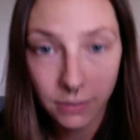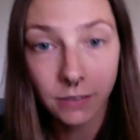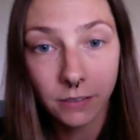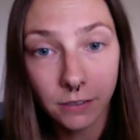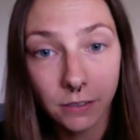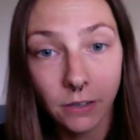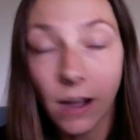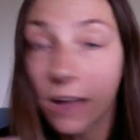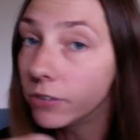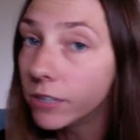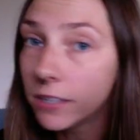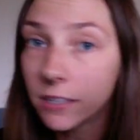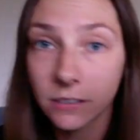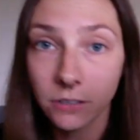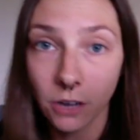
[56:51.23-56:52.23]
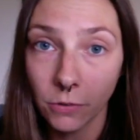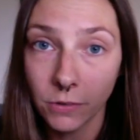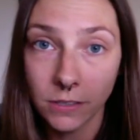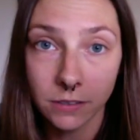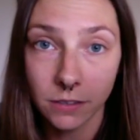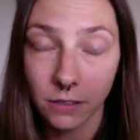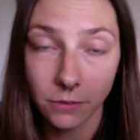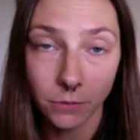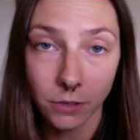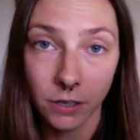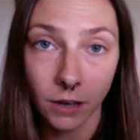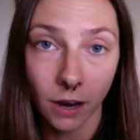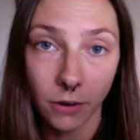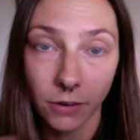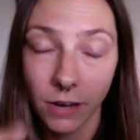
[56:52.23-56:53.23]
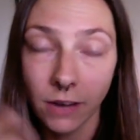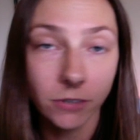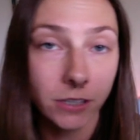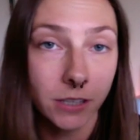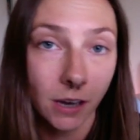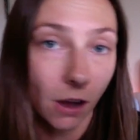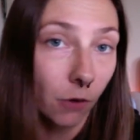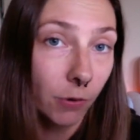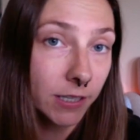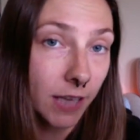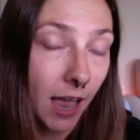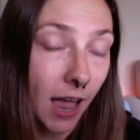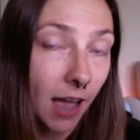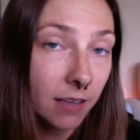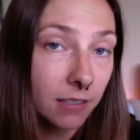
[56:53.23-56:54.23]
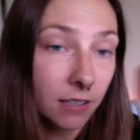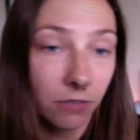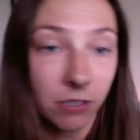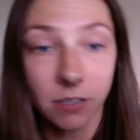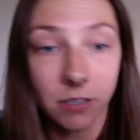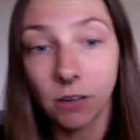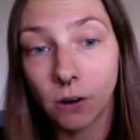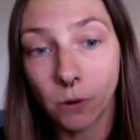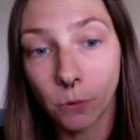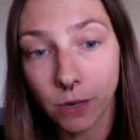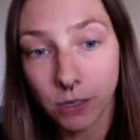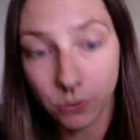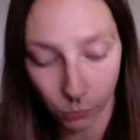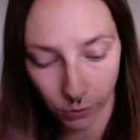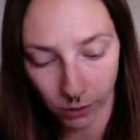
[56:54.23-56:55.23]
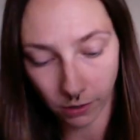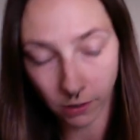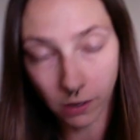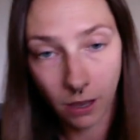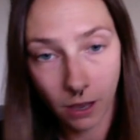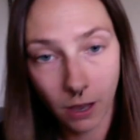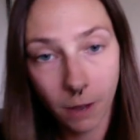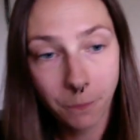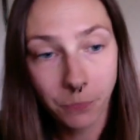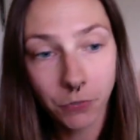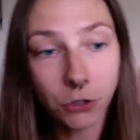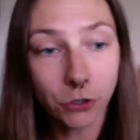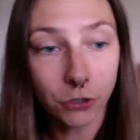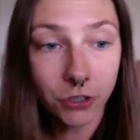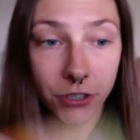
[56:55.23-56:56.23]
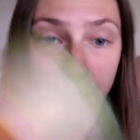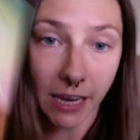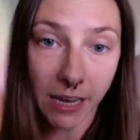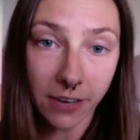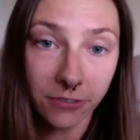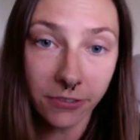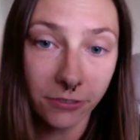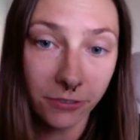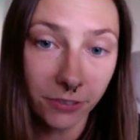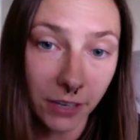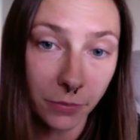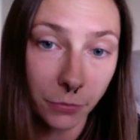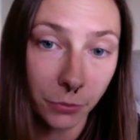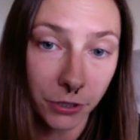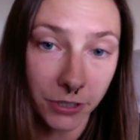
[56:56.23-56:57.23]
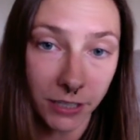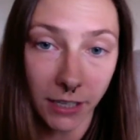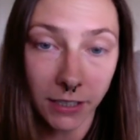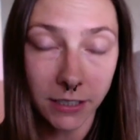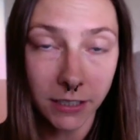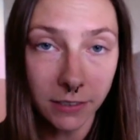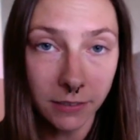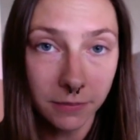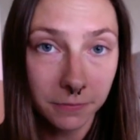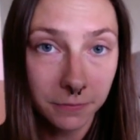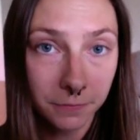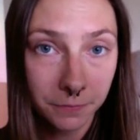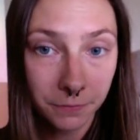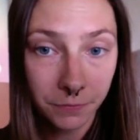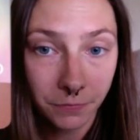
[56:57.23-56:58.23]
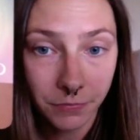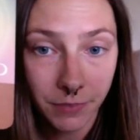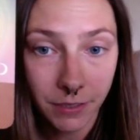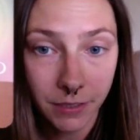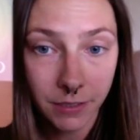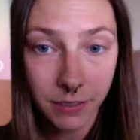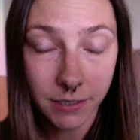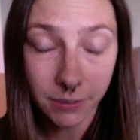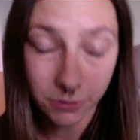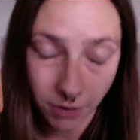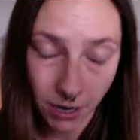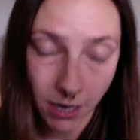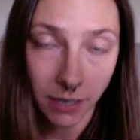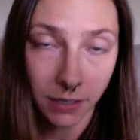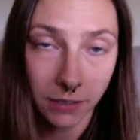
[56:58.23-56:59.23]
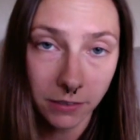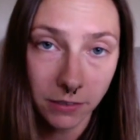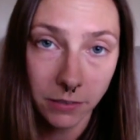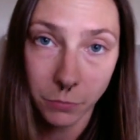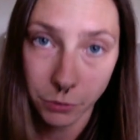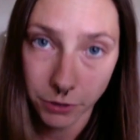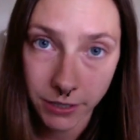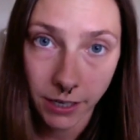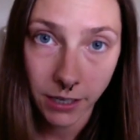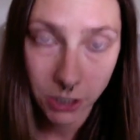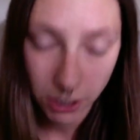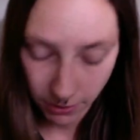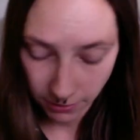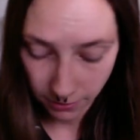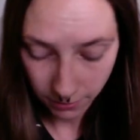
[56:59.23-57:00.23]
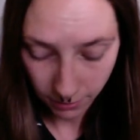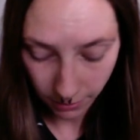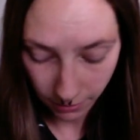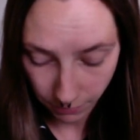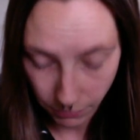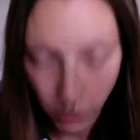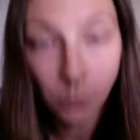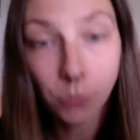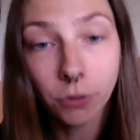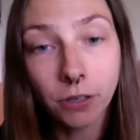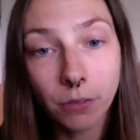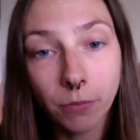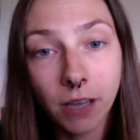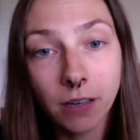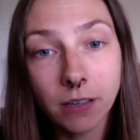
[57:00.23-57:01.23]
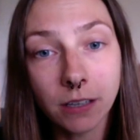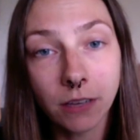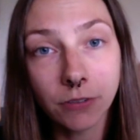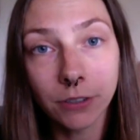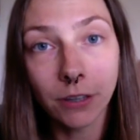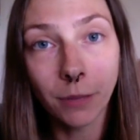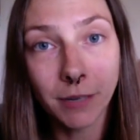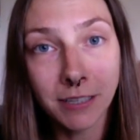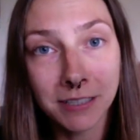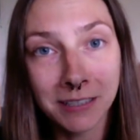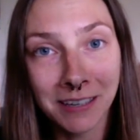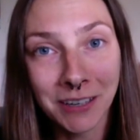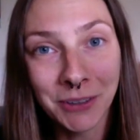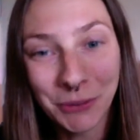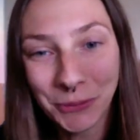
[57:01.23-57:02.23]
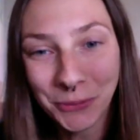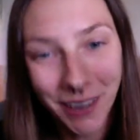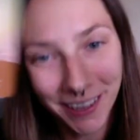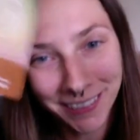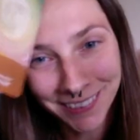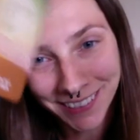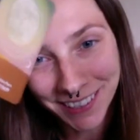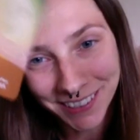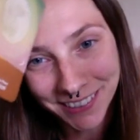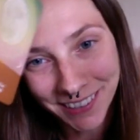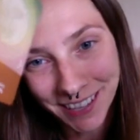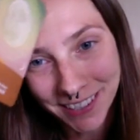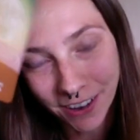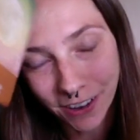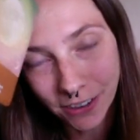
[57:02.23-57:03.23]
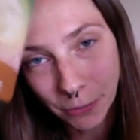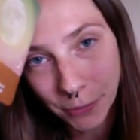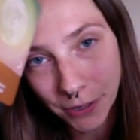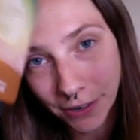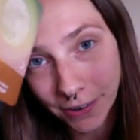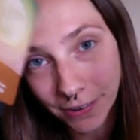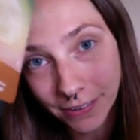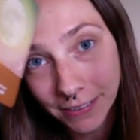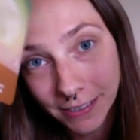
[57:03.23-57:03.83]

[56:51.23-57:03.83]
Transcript: You know, everything's always going to work out. Everything always has. Everything always will. You're safe and protected. Divine protection. Um, no boogeyman is ever coming to get you. I think that that's all up here.